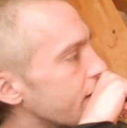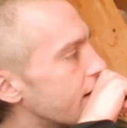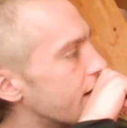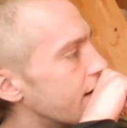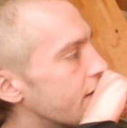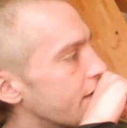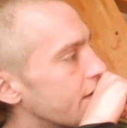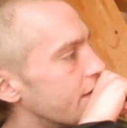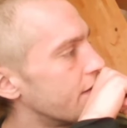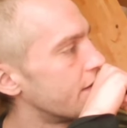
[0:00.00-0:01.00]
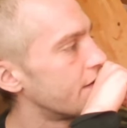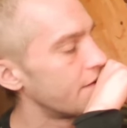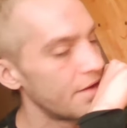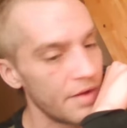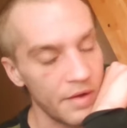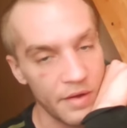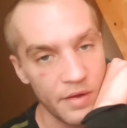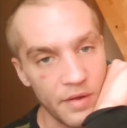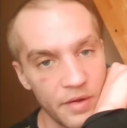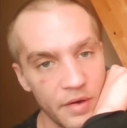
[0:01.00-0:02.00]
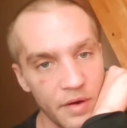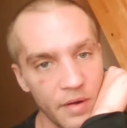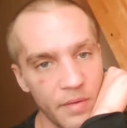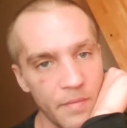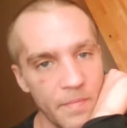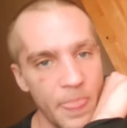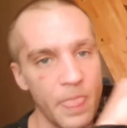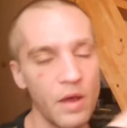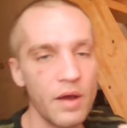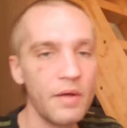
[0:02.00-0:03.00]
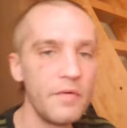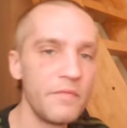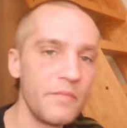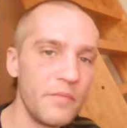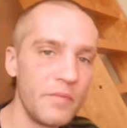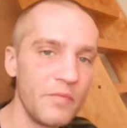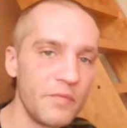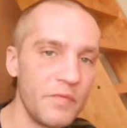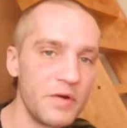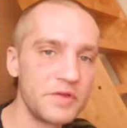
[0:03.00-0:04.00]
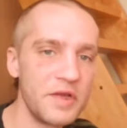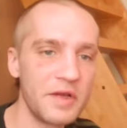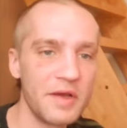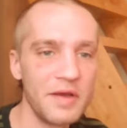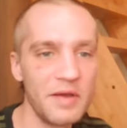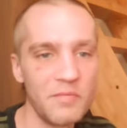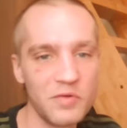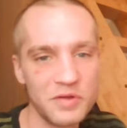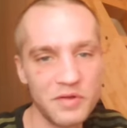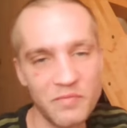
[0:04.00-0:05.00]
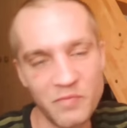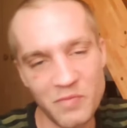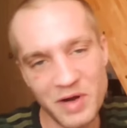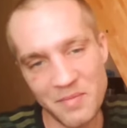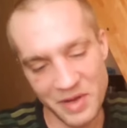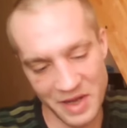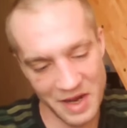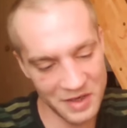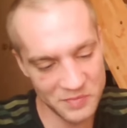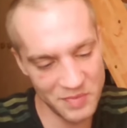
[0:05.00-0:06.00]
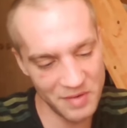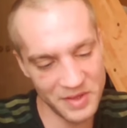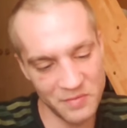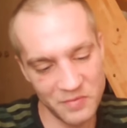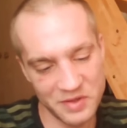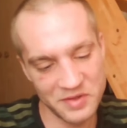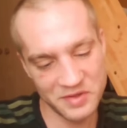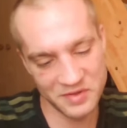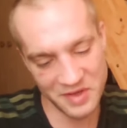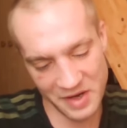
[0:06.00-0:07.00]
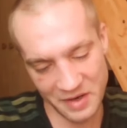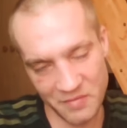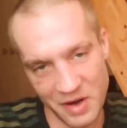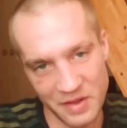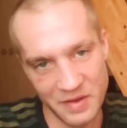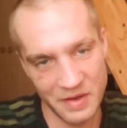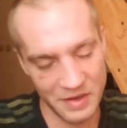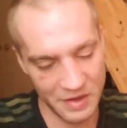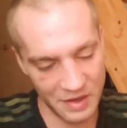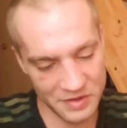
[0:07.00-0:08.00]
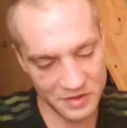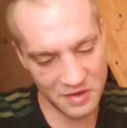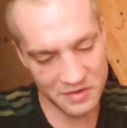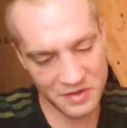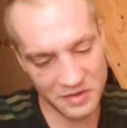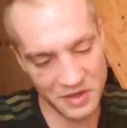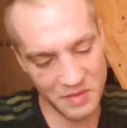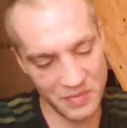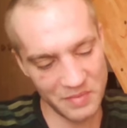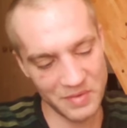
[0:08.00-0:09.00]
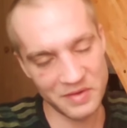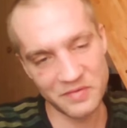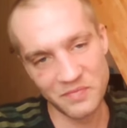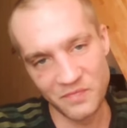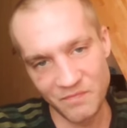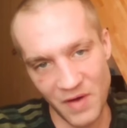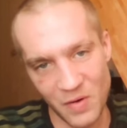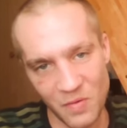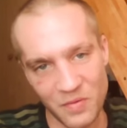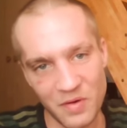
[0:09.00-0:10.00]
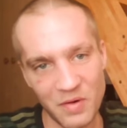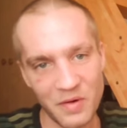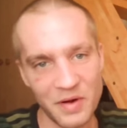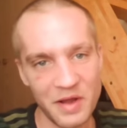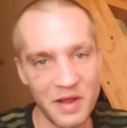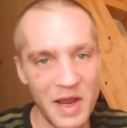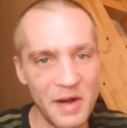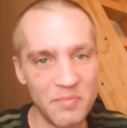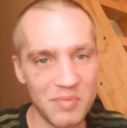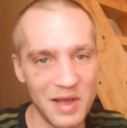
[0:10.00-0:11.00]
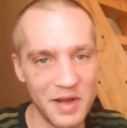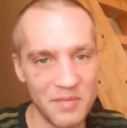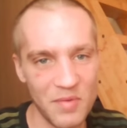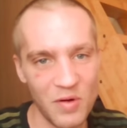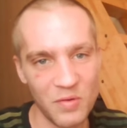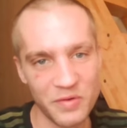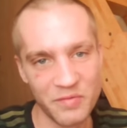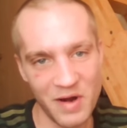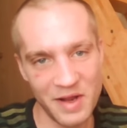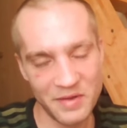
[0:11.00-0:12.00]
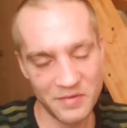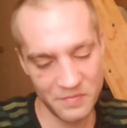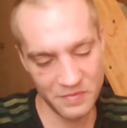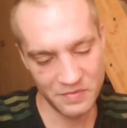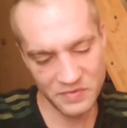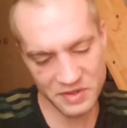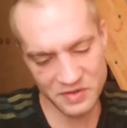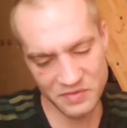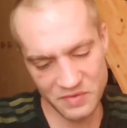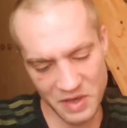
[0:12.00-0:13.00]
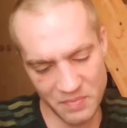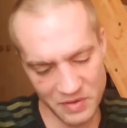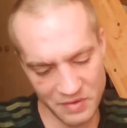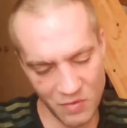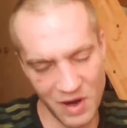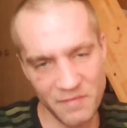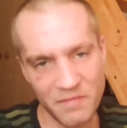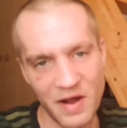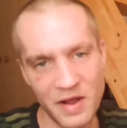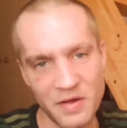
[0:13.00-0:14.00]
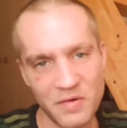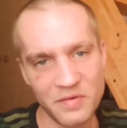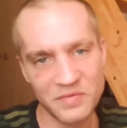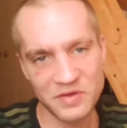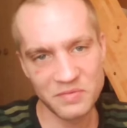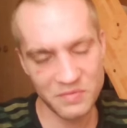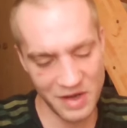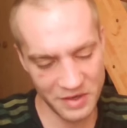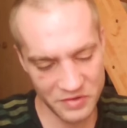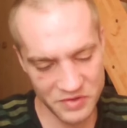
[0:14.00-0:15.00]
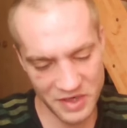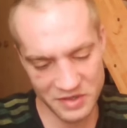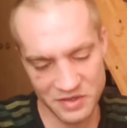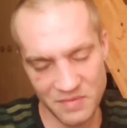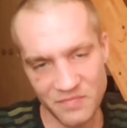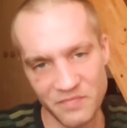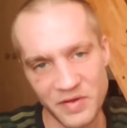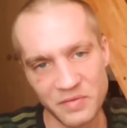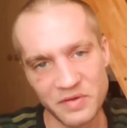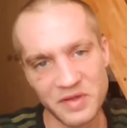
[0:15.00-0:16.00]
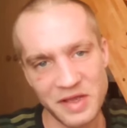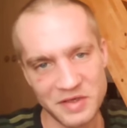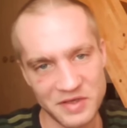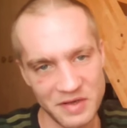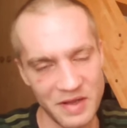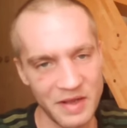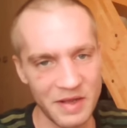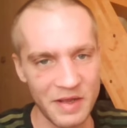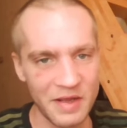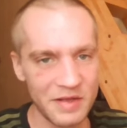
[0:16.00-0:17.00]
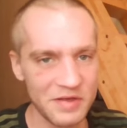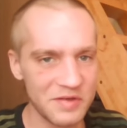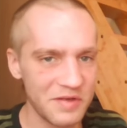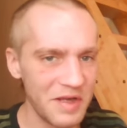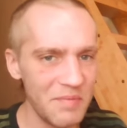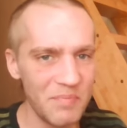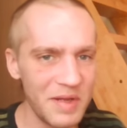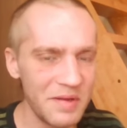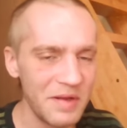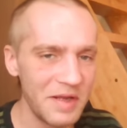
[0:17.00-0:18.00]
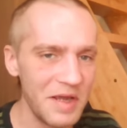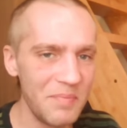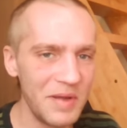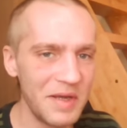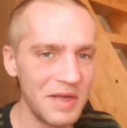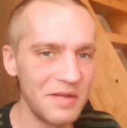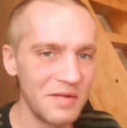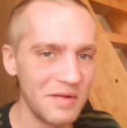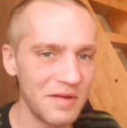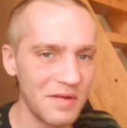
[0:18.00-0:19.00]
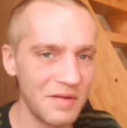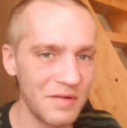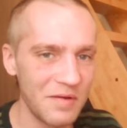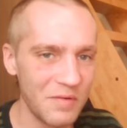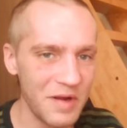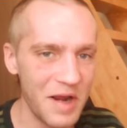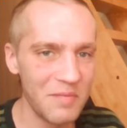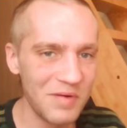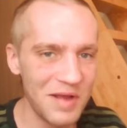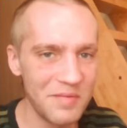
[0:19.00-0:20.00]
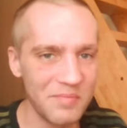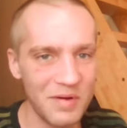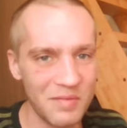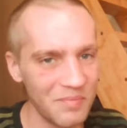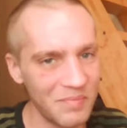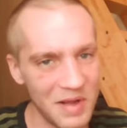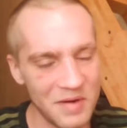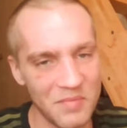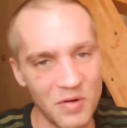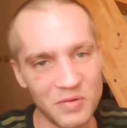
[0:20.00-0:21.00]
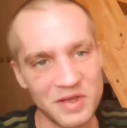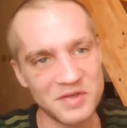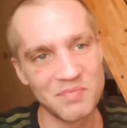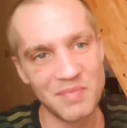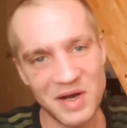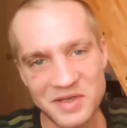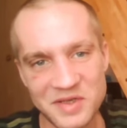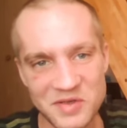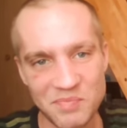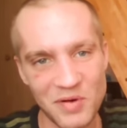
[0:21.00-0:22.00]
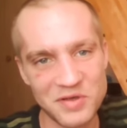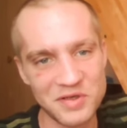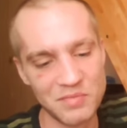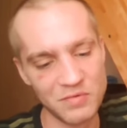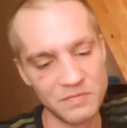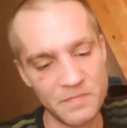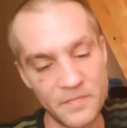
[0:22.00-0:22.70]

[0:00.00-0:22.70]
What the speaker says: you know, first thing when I began experimenting with this thing, right, I started keeping my phone on airplane mode, right, just keeping the Wi-Fi on so I could check some few things and just keeping it on airplane mode as much as possible.